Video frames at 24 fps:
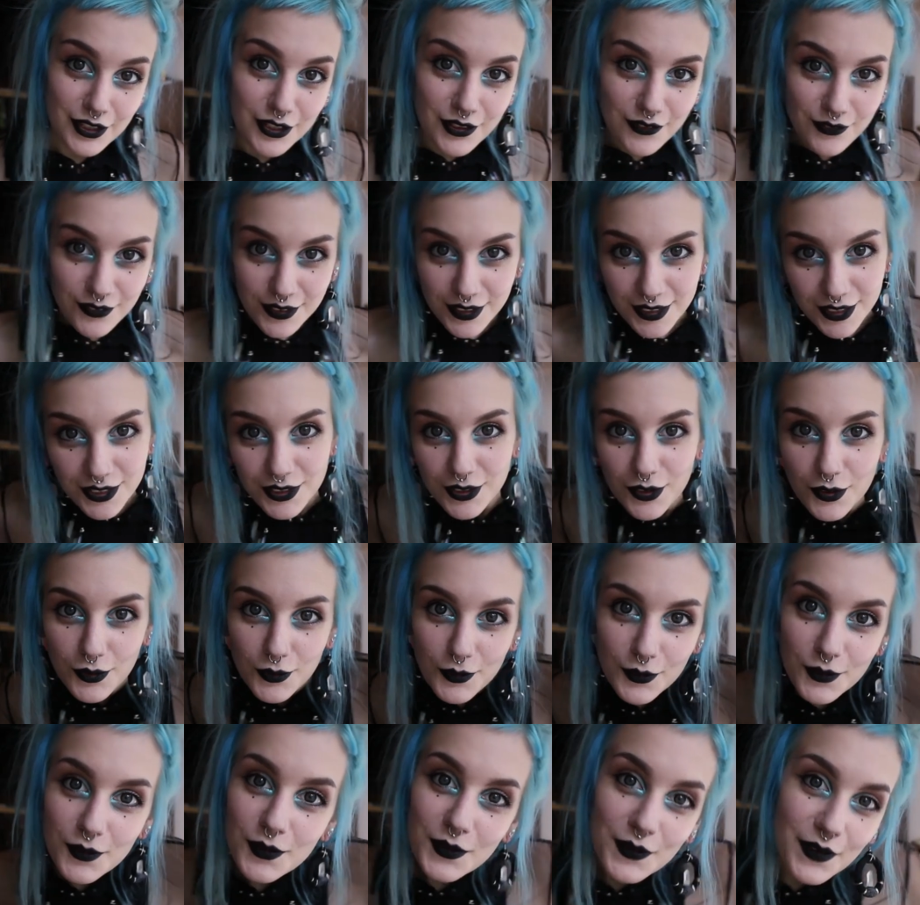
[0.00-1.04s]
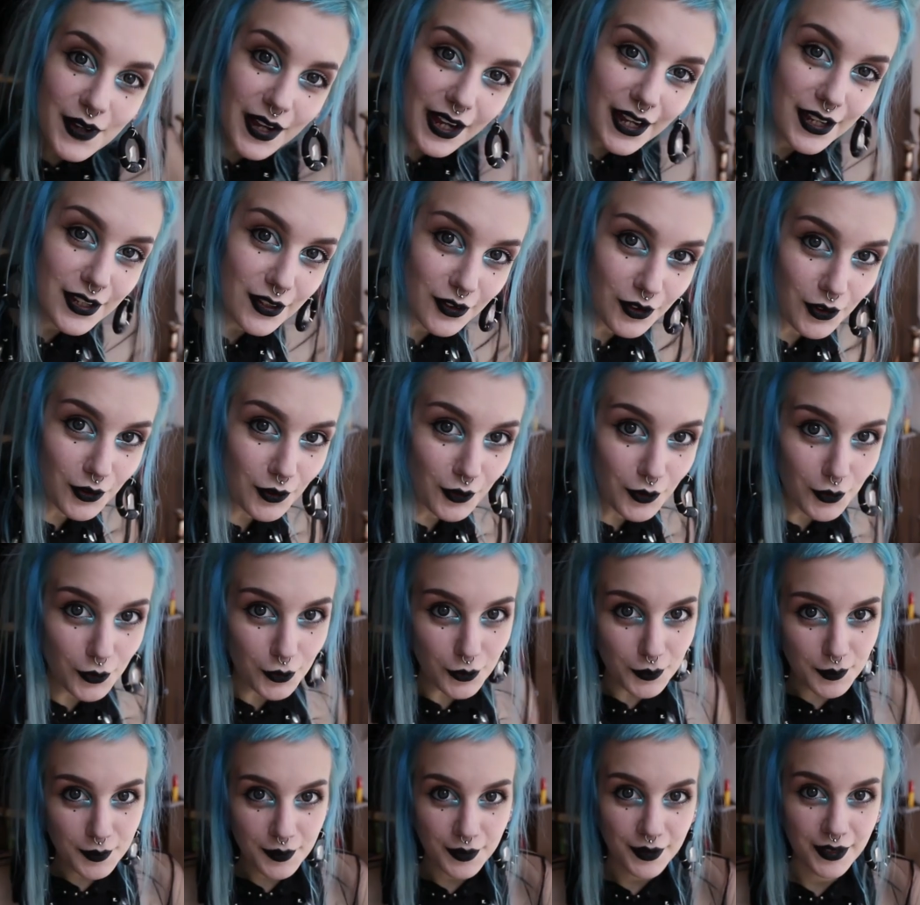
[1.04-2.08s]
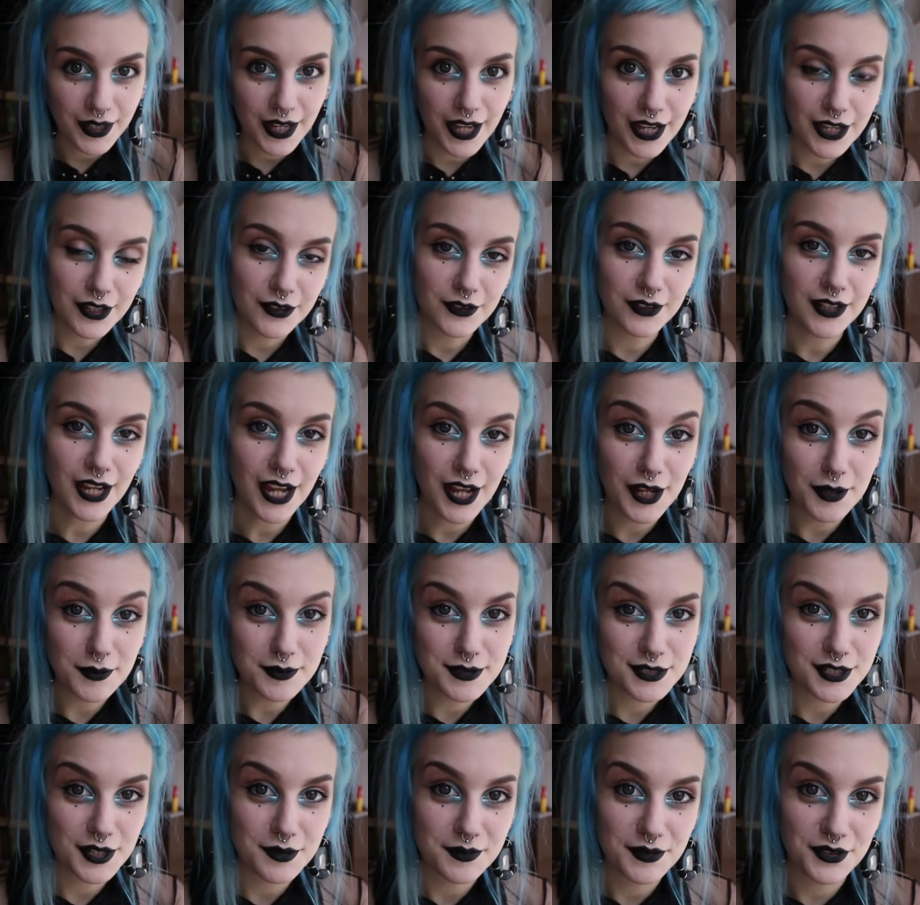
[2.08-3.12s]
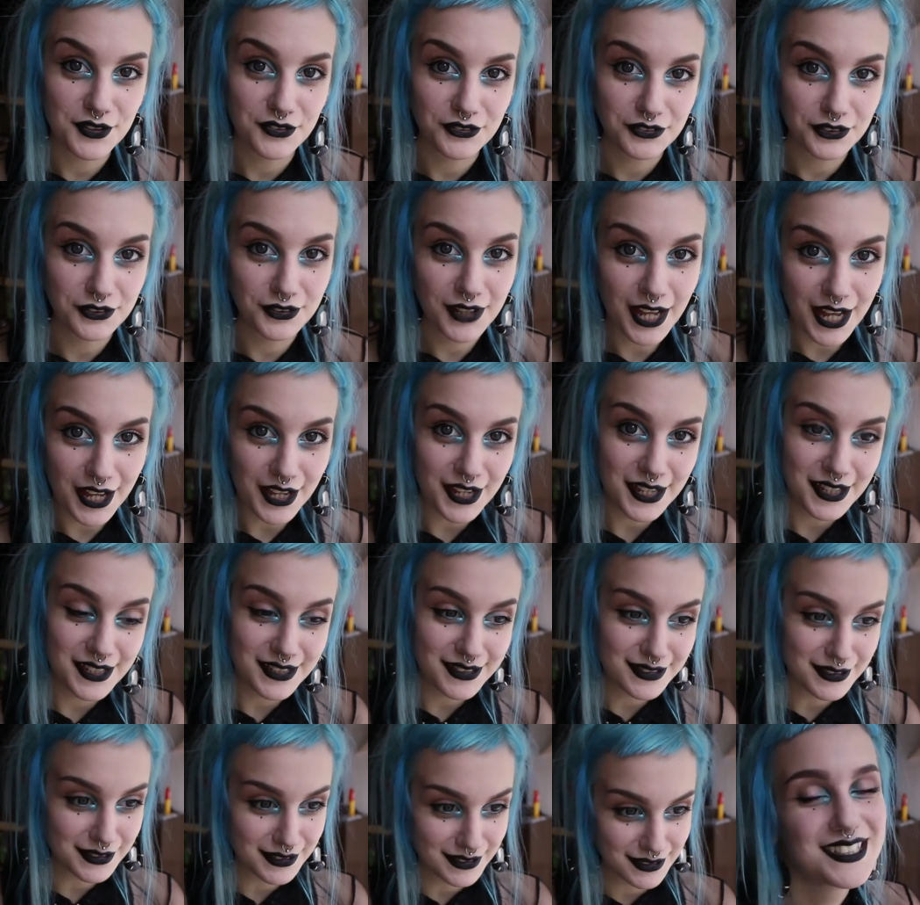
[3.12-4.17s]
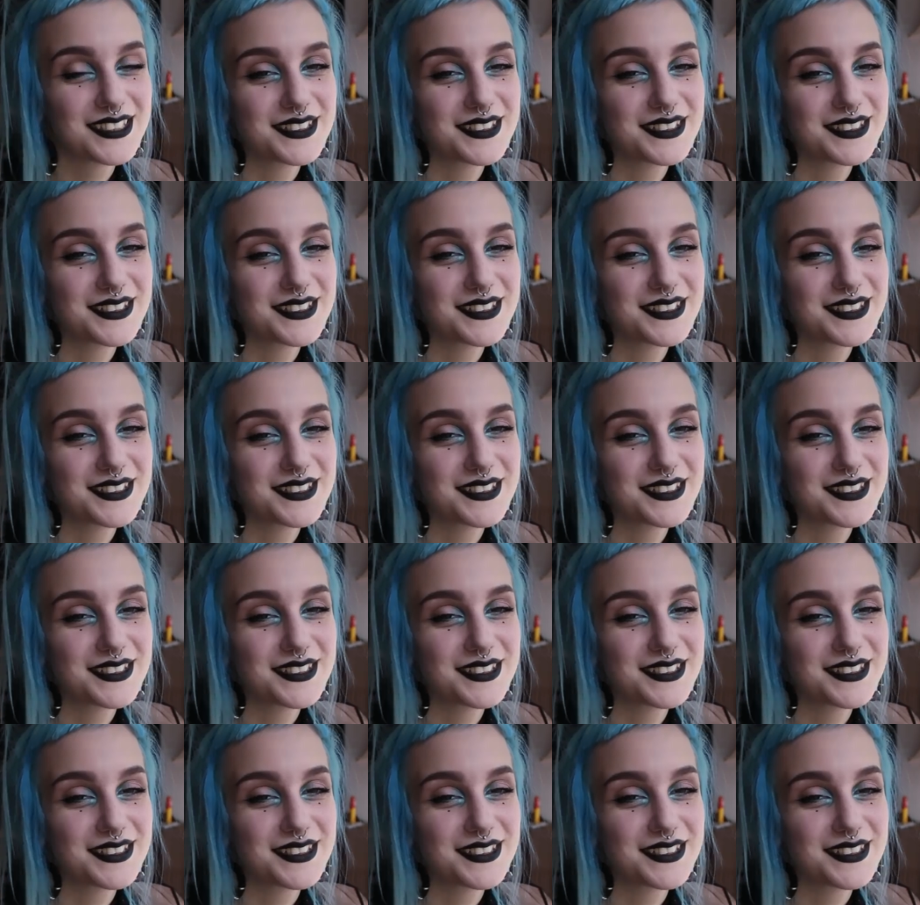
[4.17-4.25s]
video. I hope I could help some of you guys.